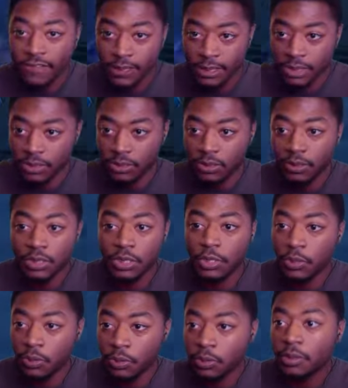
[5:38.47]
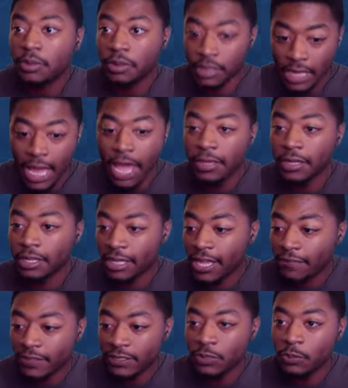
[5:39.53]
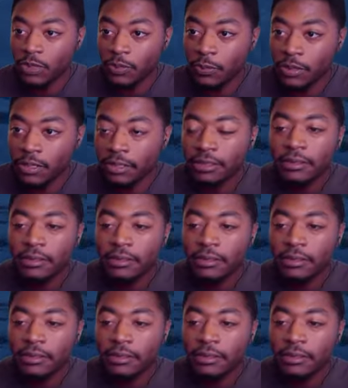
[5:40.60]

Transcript: physical. So the guy on the left is who we want.